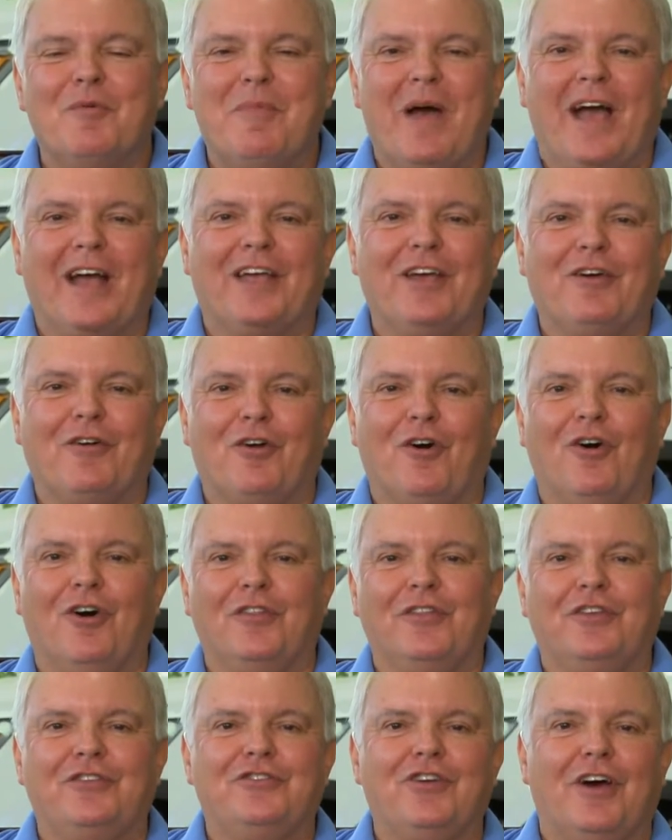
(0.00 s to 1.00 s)
back here
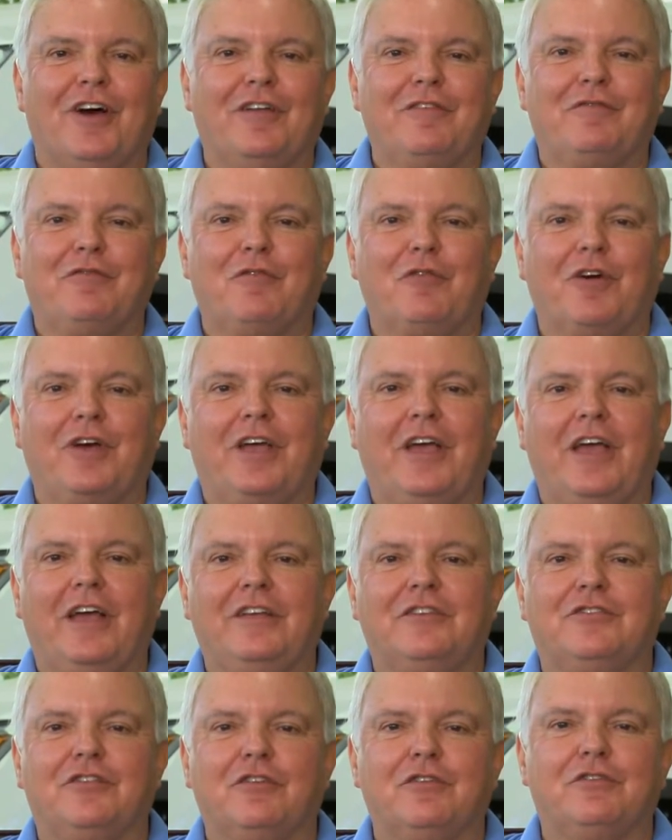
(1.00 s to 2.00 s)
on the John
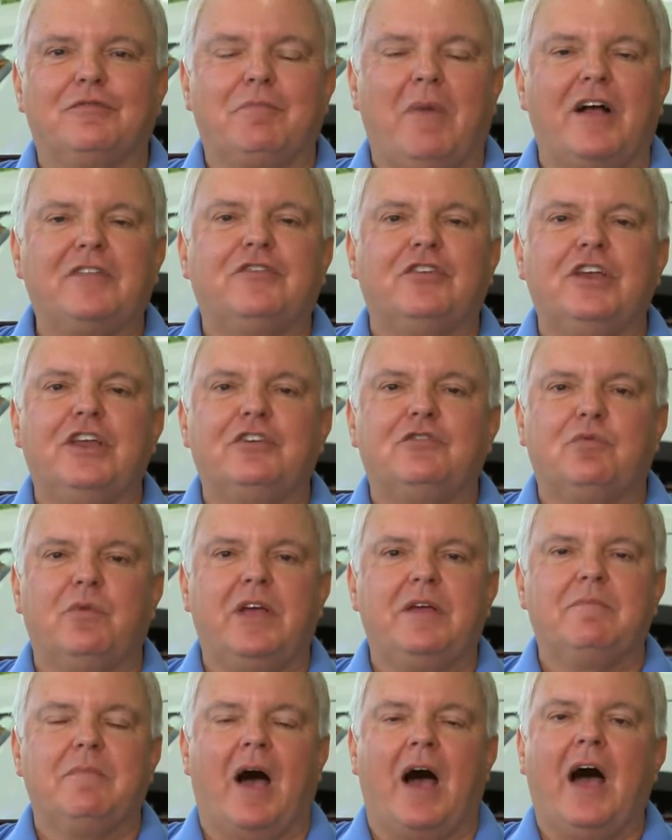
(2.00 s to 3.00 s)
Fourcade Show, sponsored each
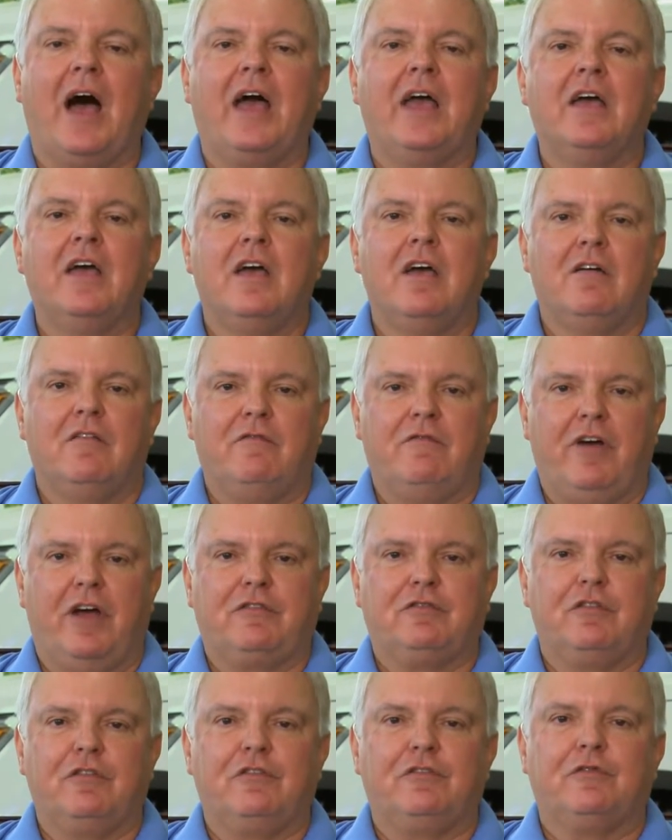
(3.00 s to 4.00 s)
week by
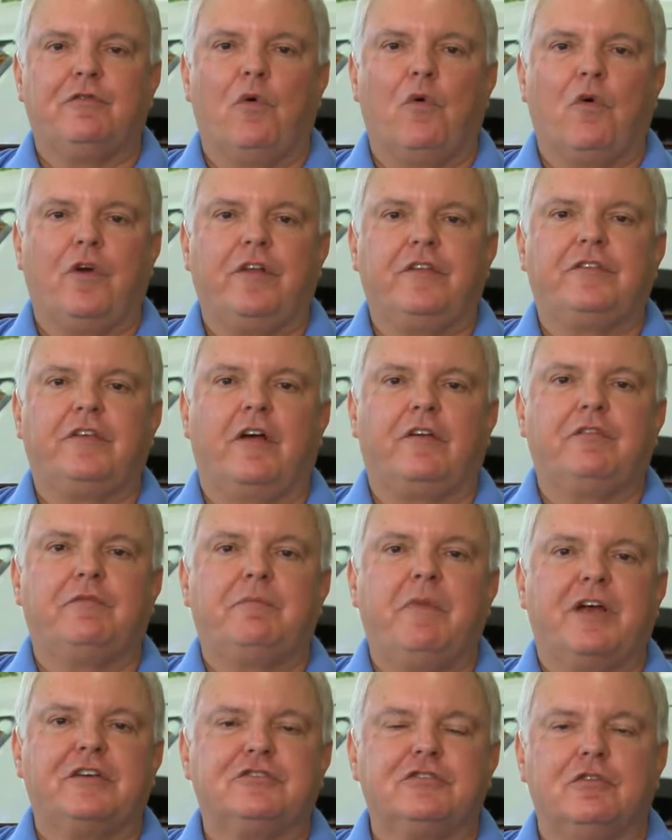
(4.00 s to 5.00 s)
Veterans Ford. It's our
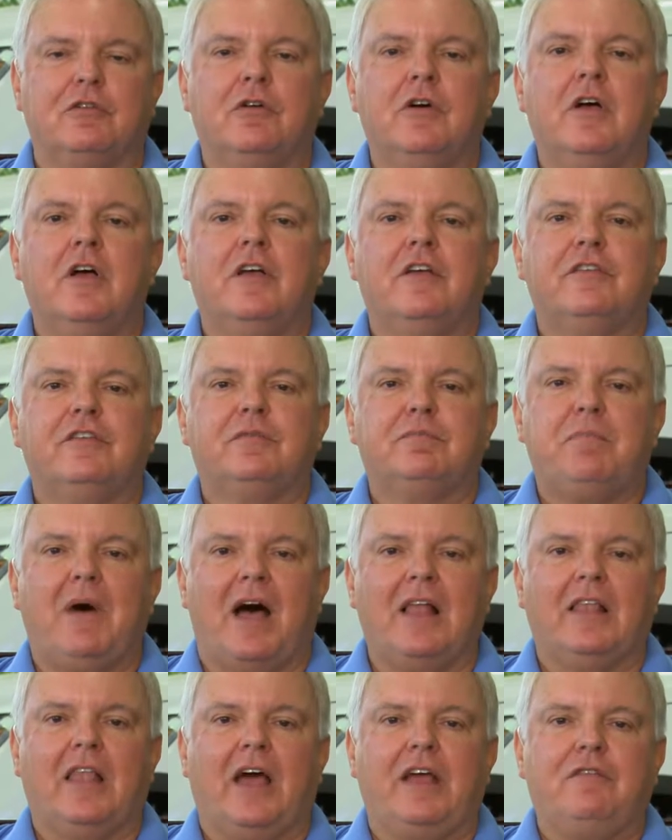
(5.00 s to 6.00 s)
special
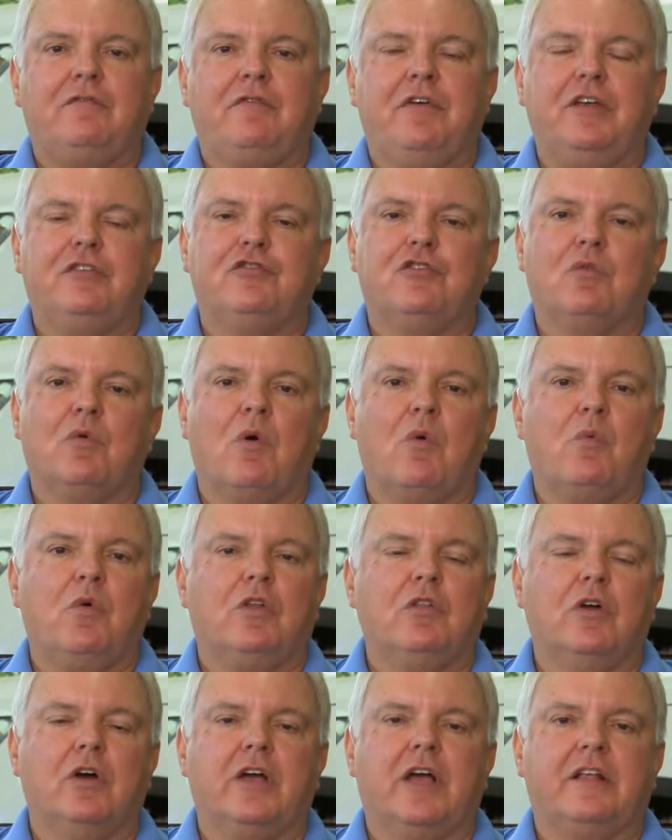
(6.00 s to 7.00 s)
spotlight feature where
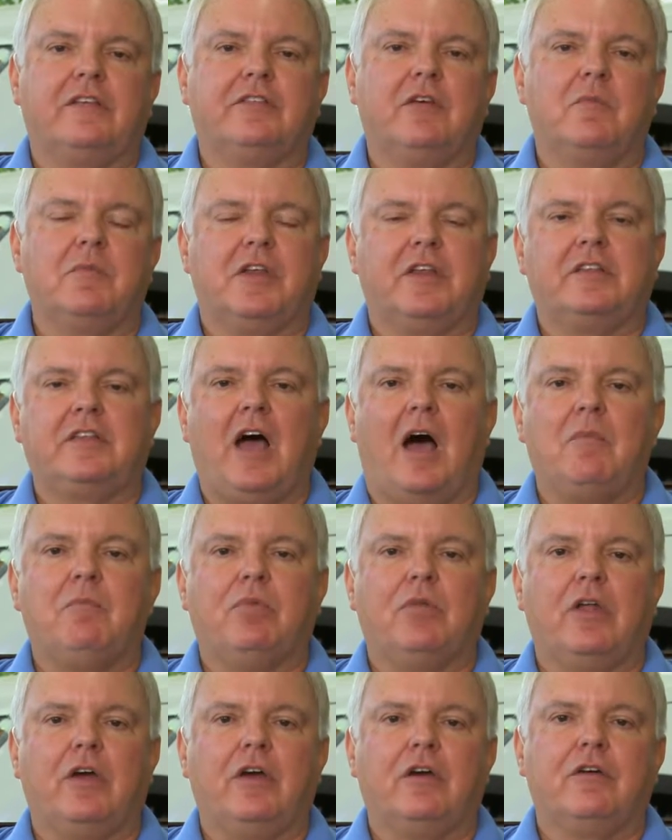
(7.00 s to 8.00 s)
we look at some of the
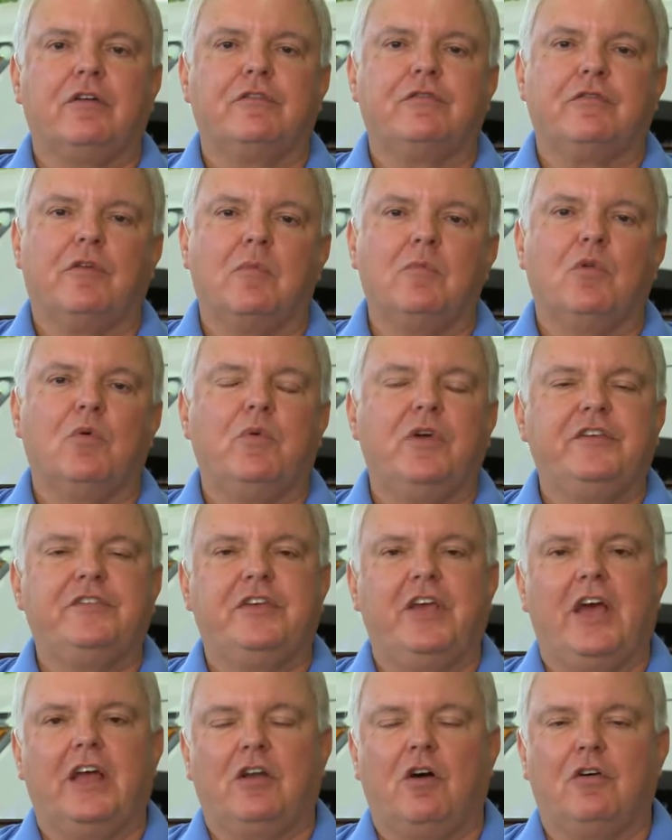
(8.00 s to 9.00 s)
top players from
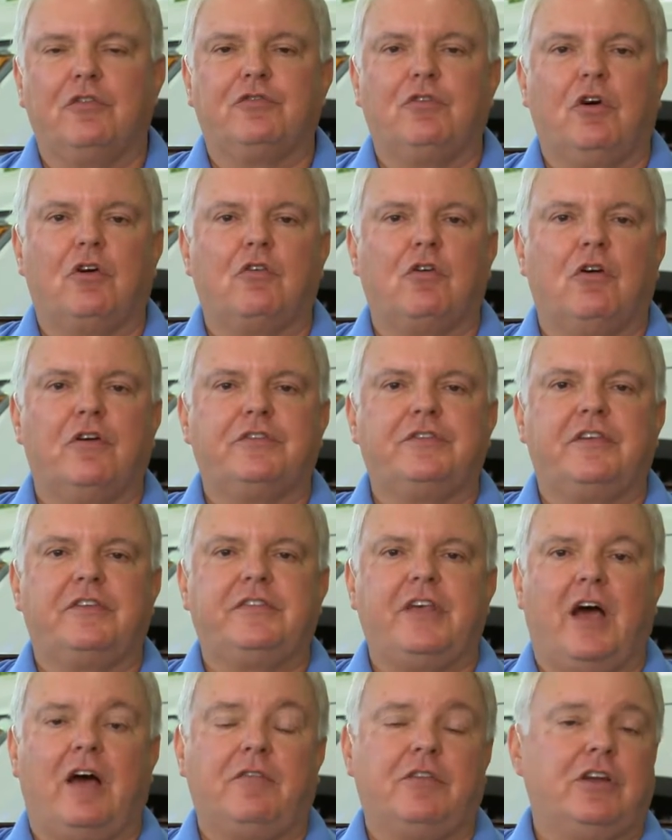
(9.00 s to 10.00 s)
Louisiana, also across the
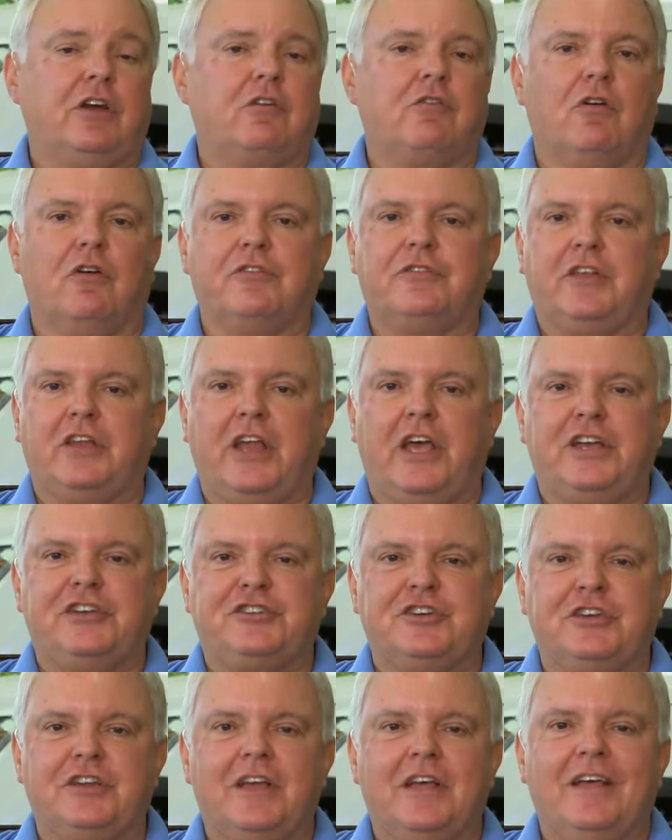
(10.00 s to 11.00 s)
South and across the
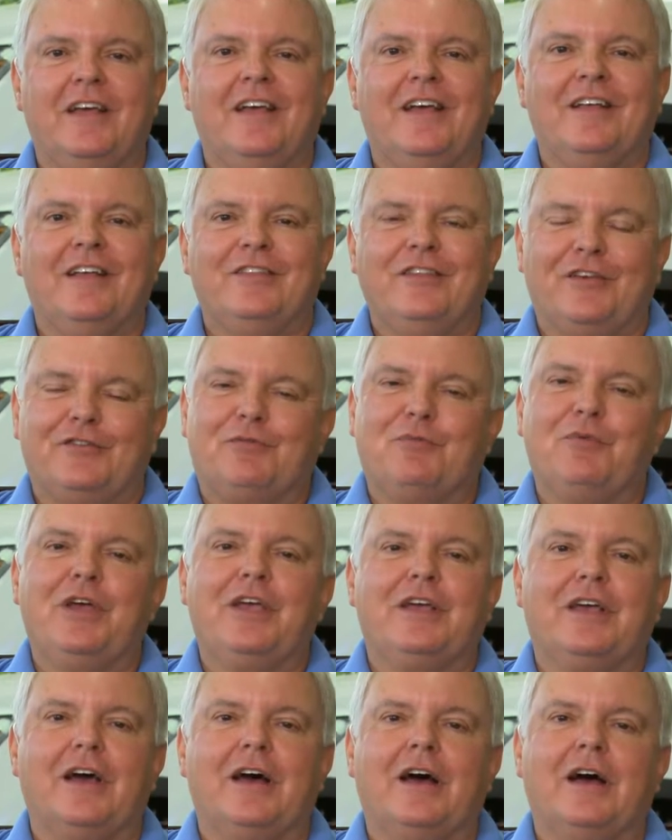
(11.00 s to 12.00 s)
nation. This
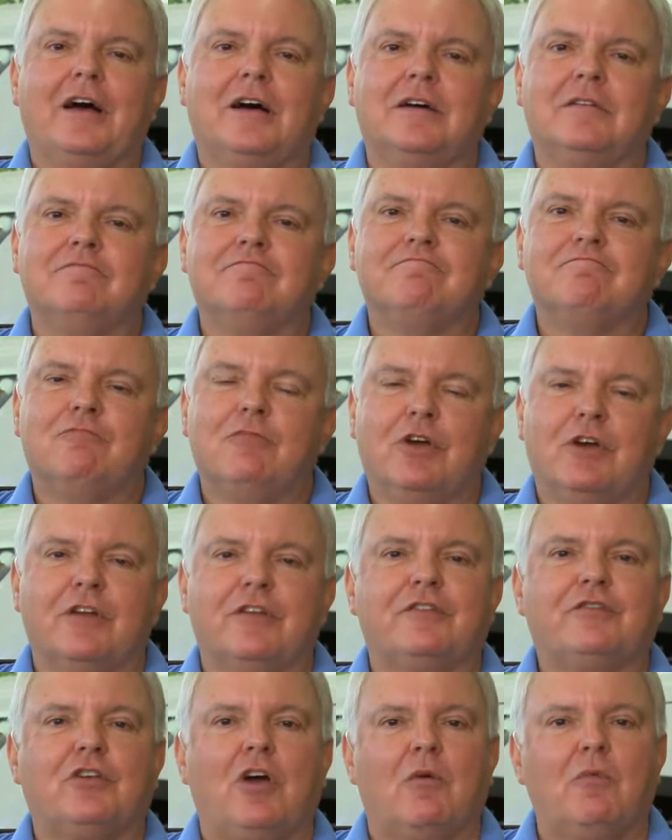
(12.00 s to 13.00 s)
week, uh, we're going
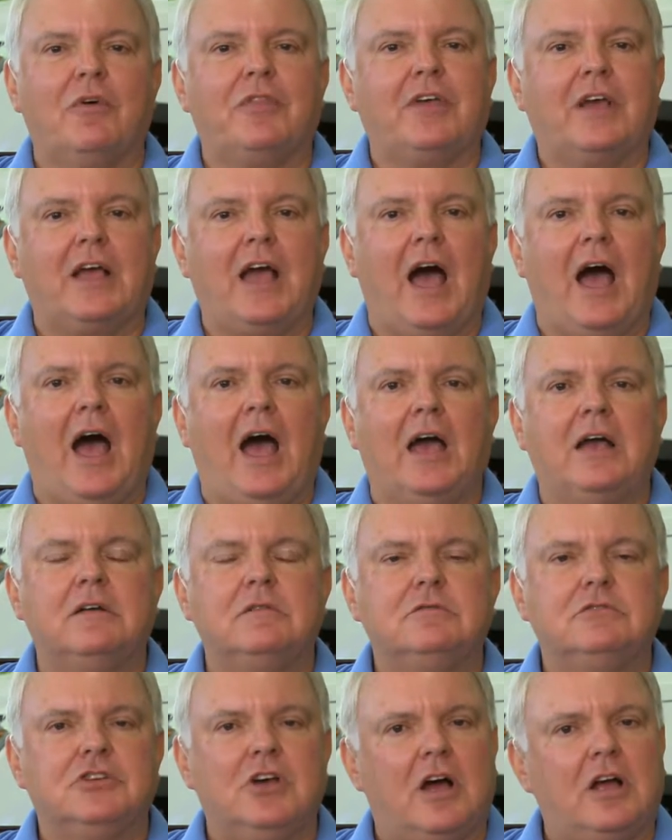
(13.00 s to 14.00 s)
to start with a guy,
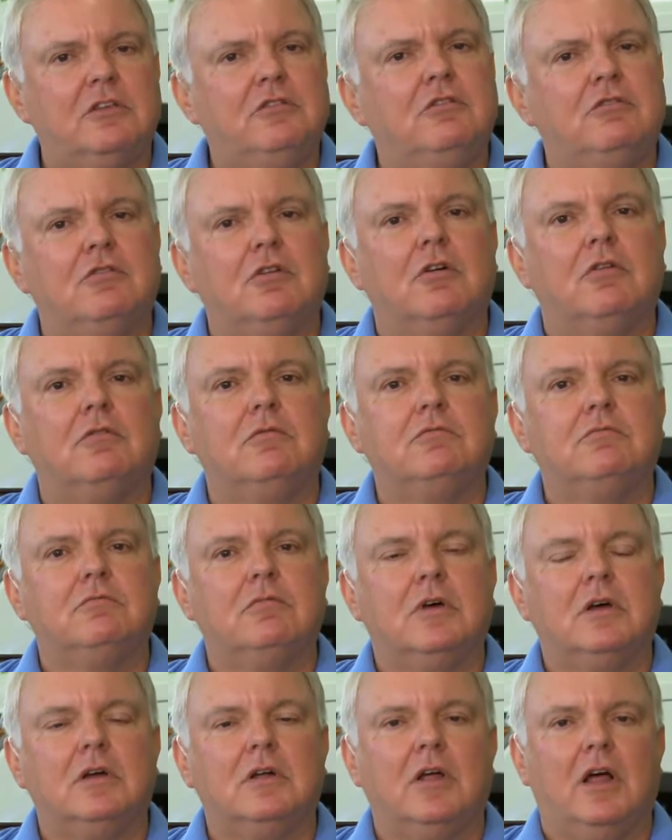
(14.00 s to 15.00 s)
John, you know
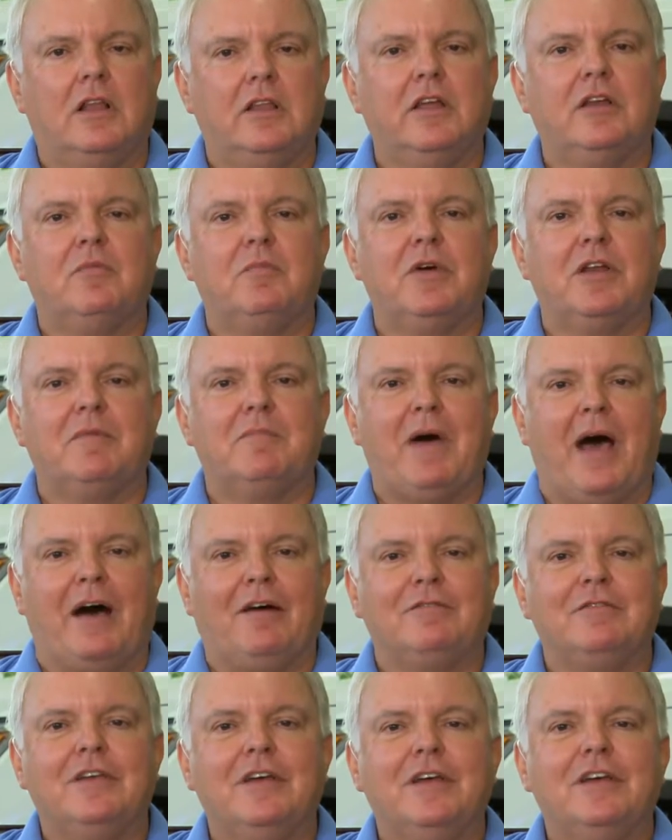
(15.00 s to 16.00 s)
uh, a little bit
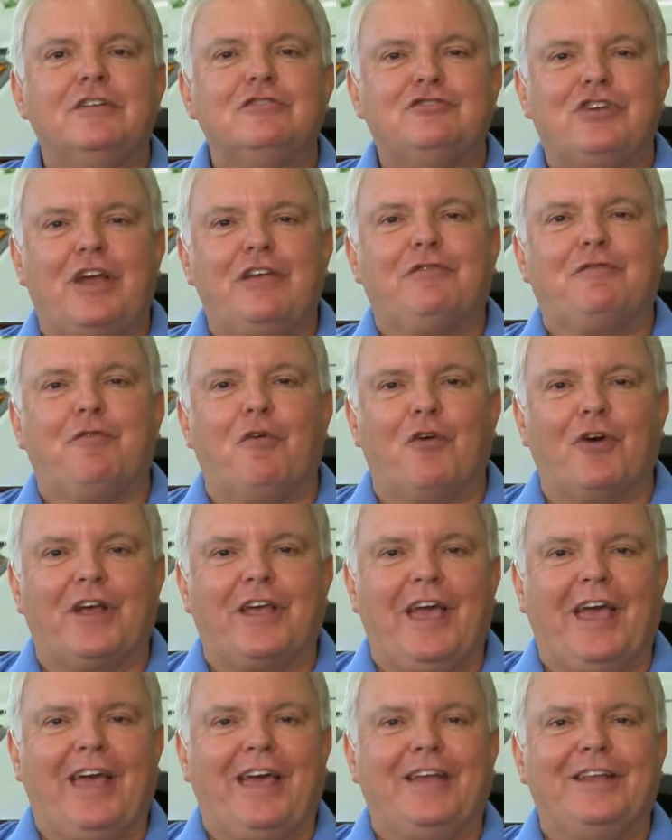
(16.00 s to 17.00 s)
about. Chase 4
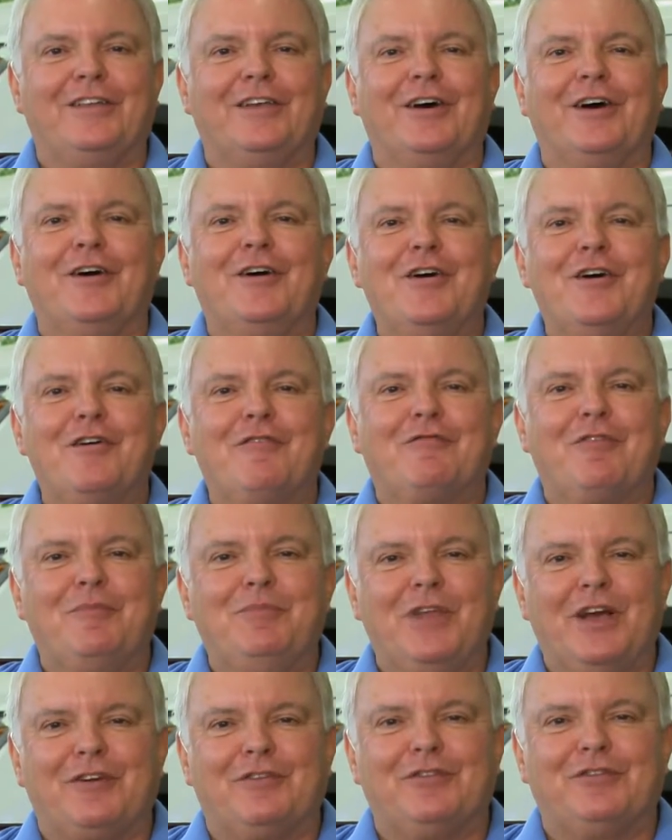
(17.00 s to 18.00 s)
uh,
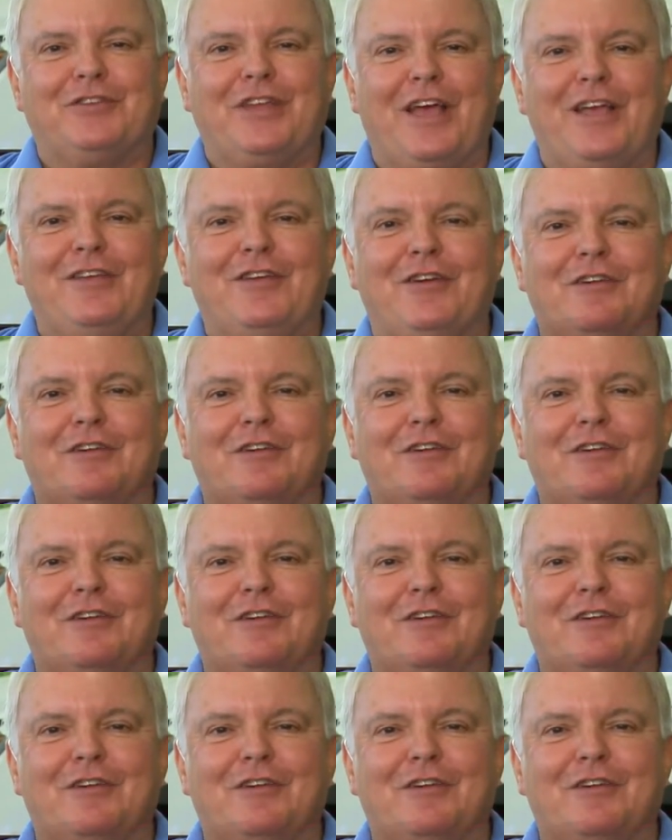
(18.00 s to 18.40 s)
from Nicholls State